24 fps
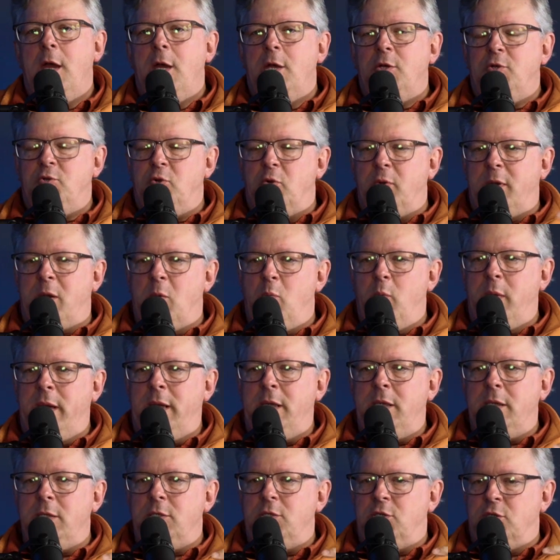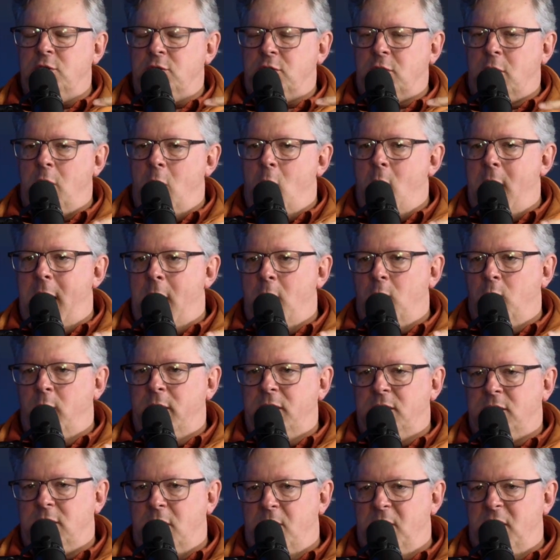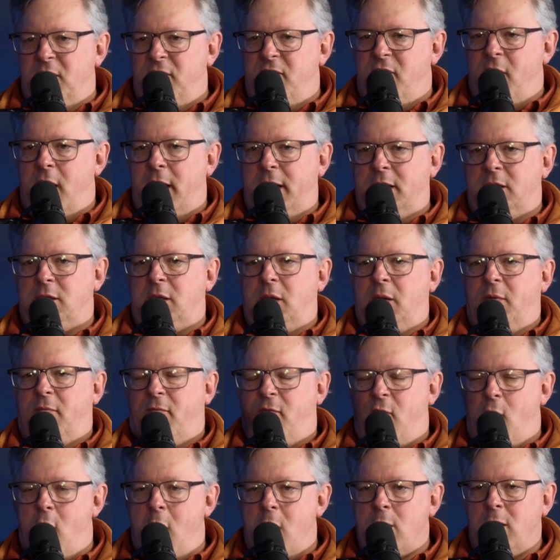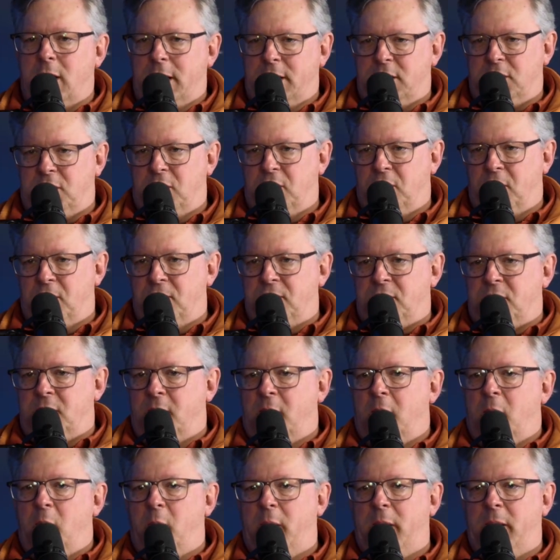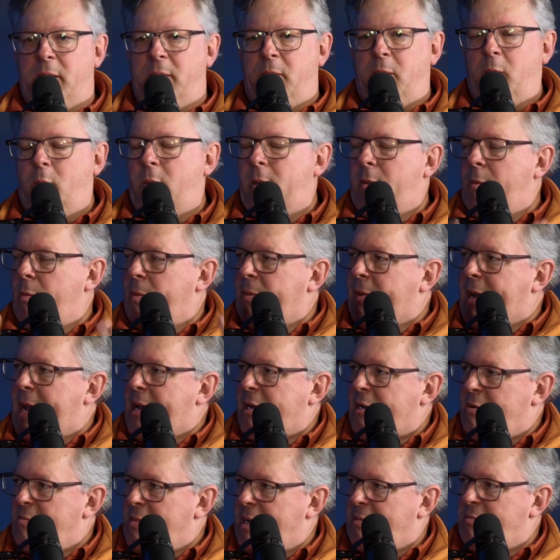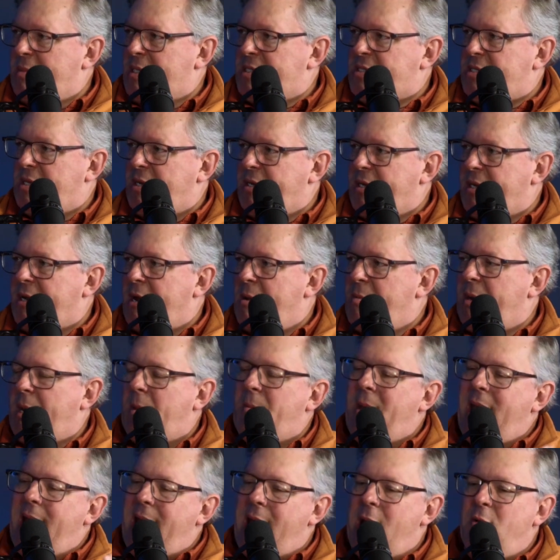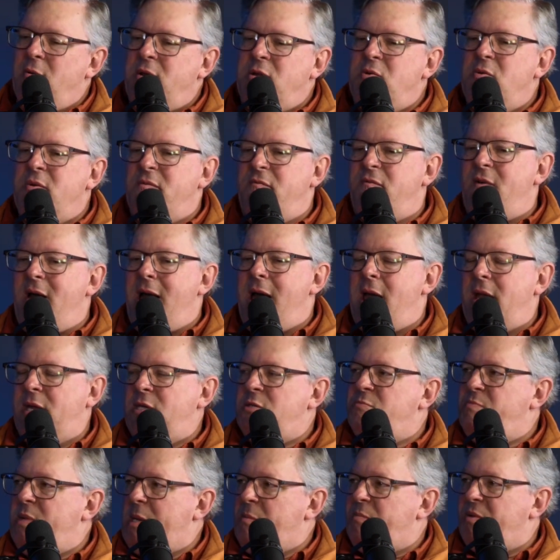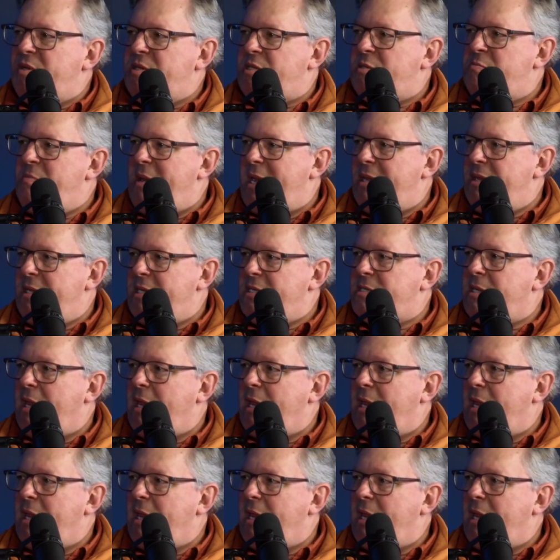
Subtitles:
Drew, can we just go out with some advice for our listeners? We've got Commitment Sunday coming up. How would you advise people to spend these